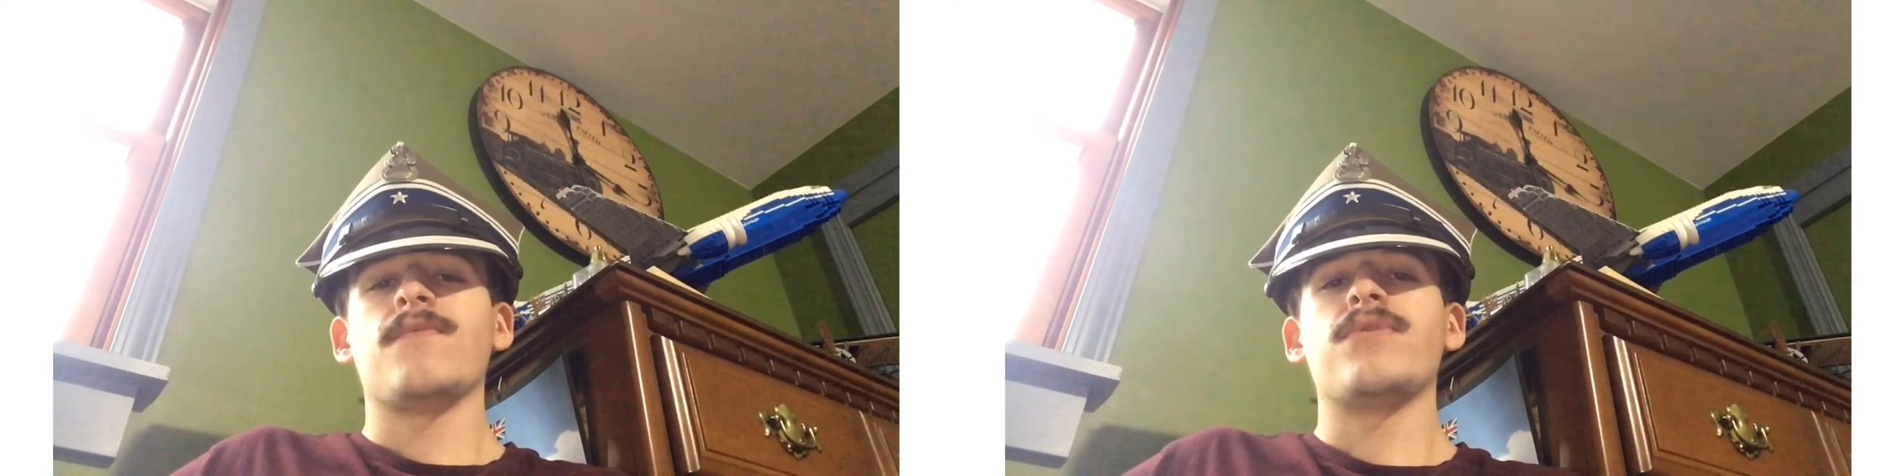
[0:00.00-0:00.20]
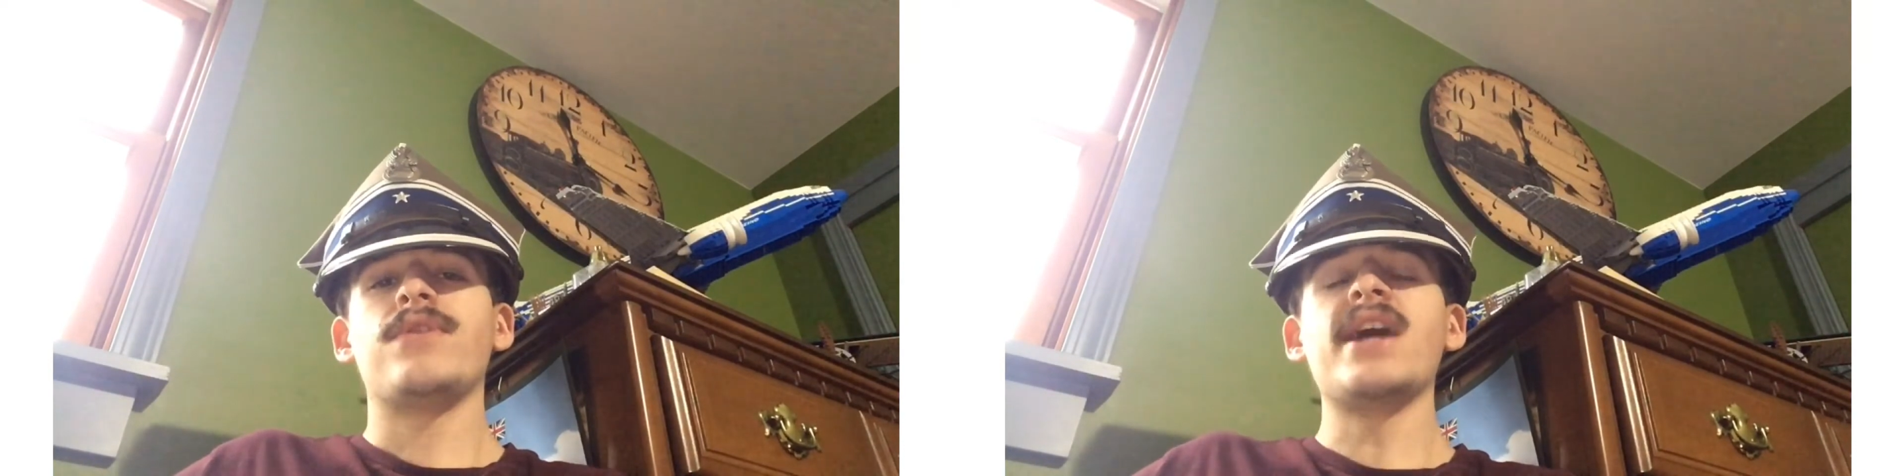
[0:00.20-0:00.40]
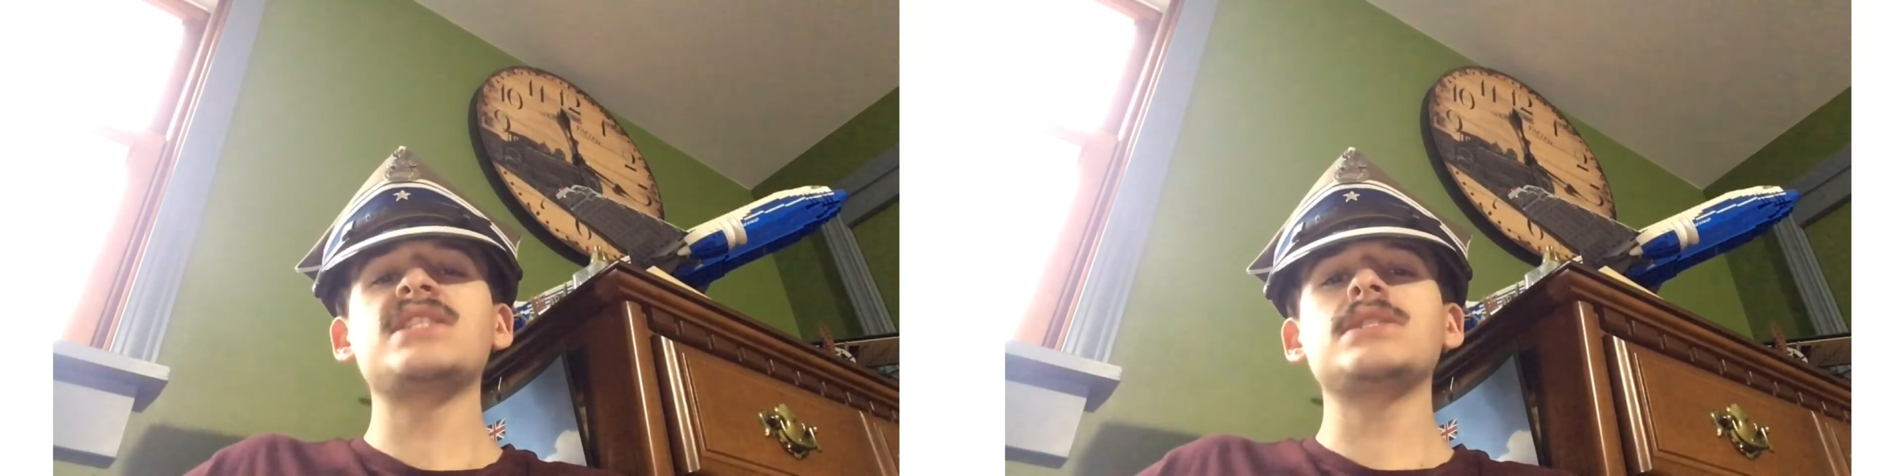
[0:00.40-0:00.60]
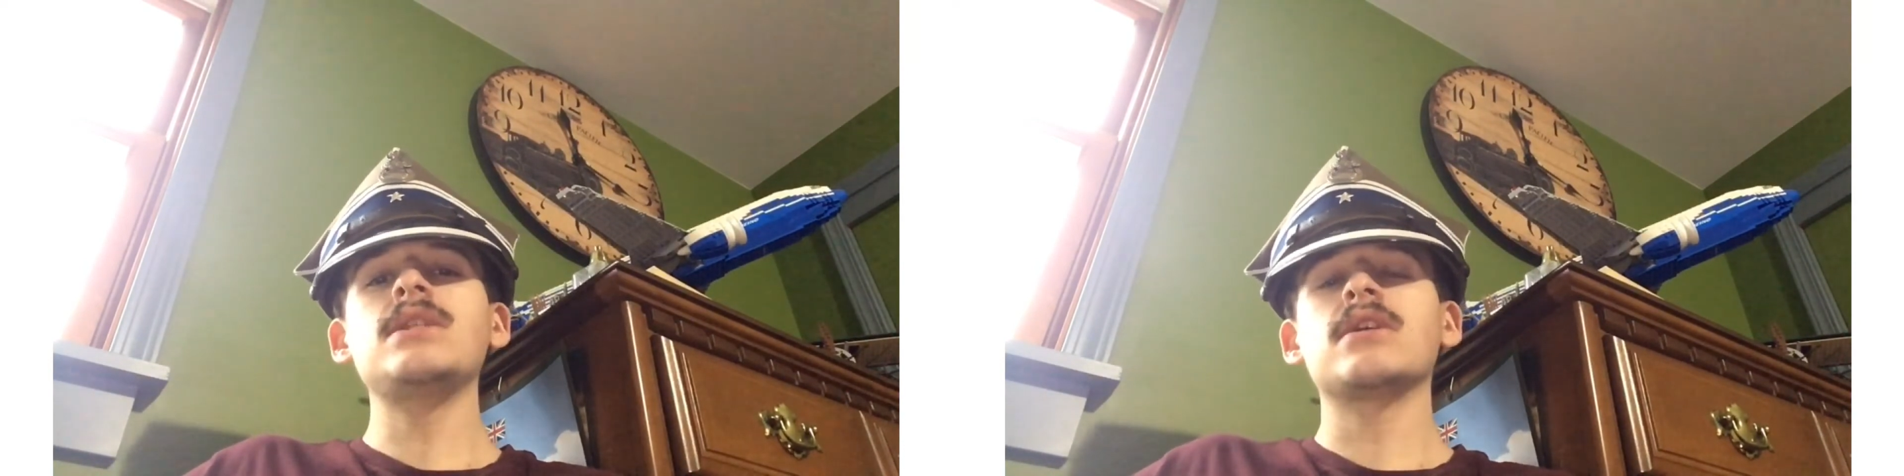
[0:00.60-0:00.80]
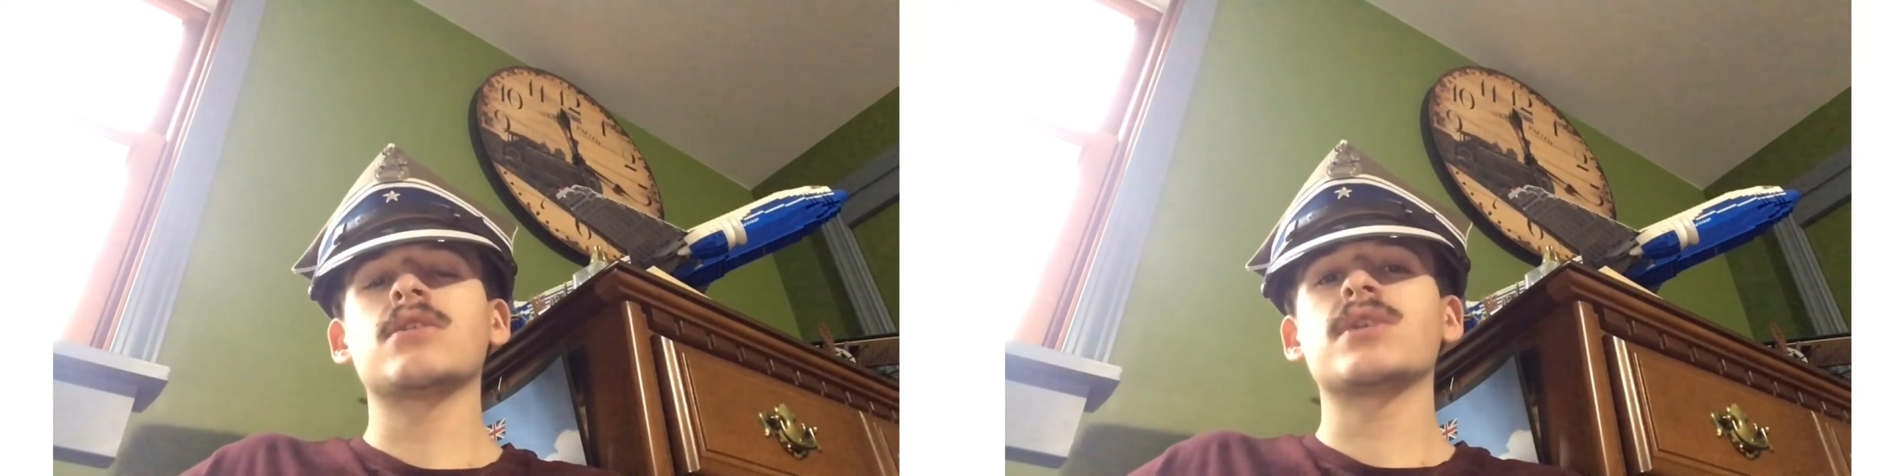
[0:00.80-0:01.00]
That's
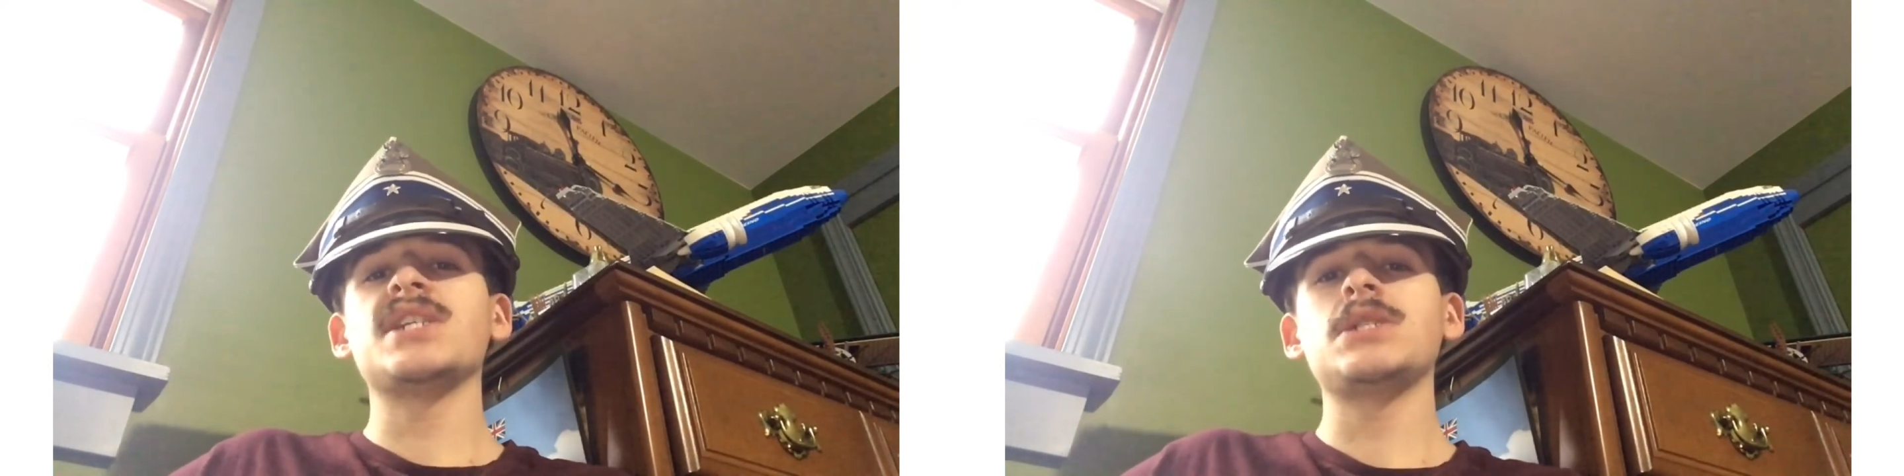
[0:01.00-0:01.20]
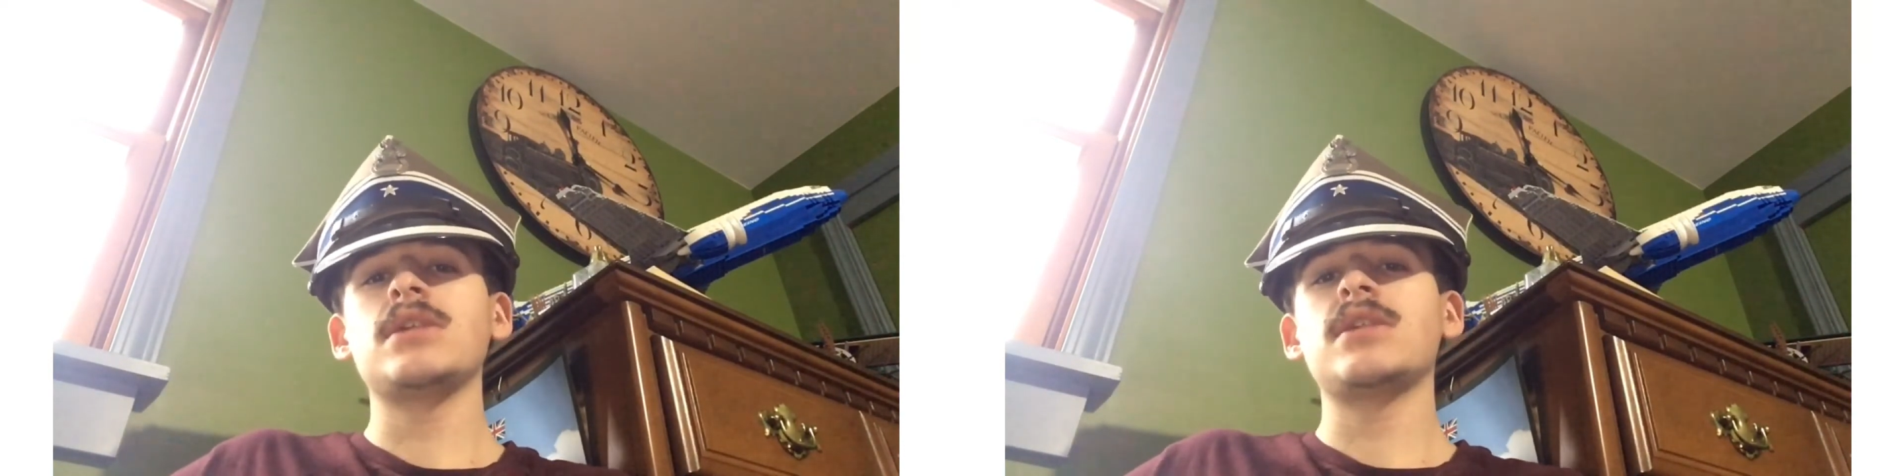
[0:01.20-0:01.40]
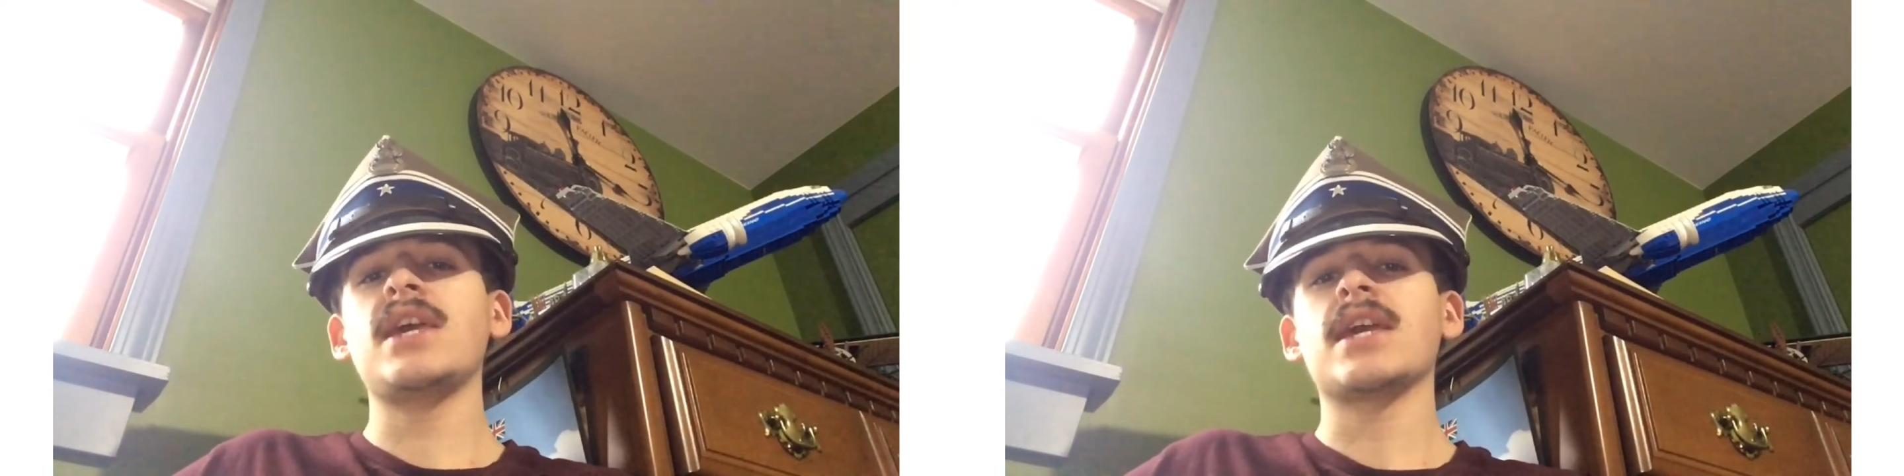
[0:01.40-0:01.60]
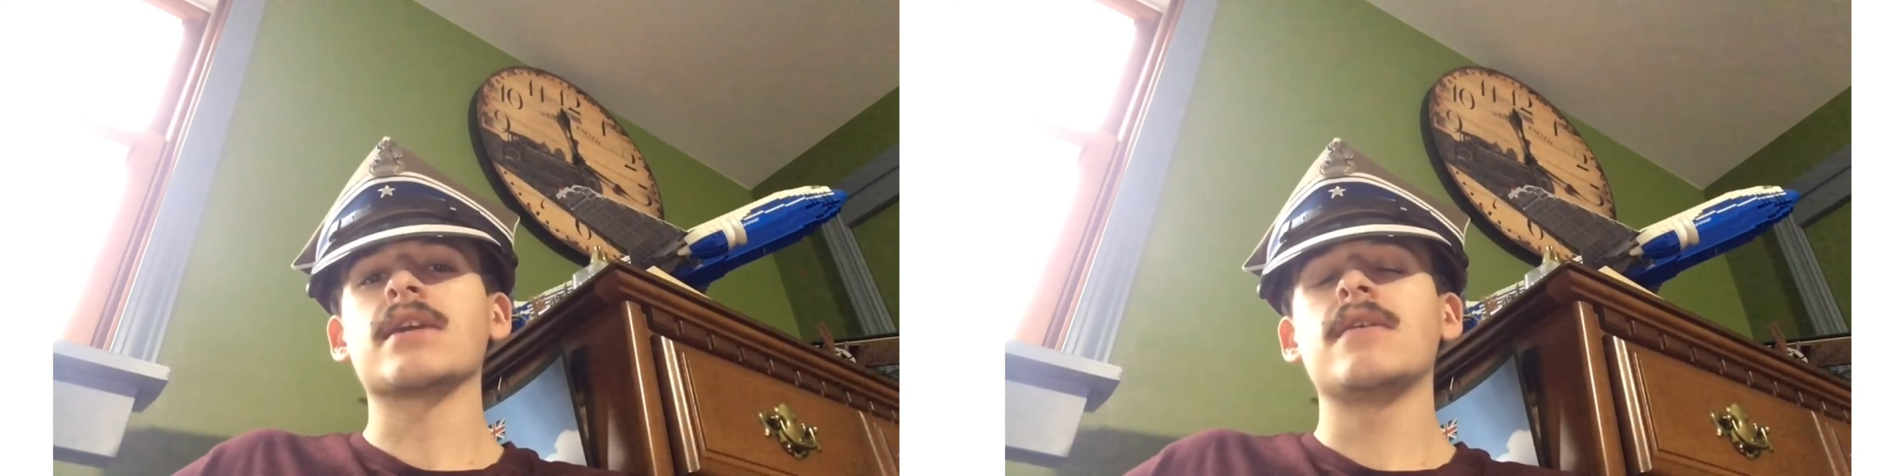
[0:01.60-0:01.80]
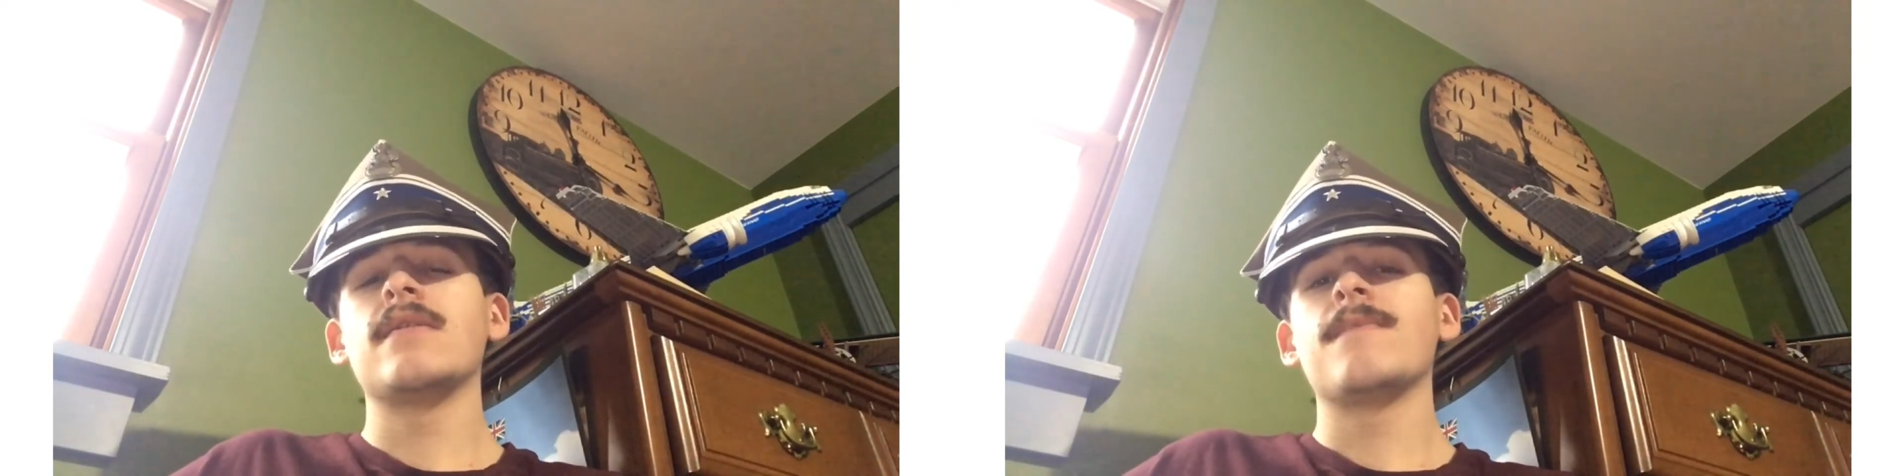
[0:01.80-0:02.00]
the crazy thing.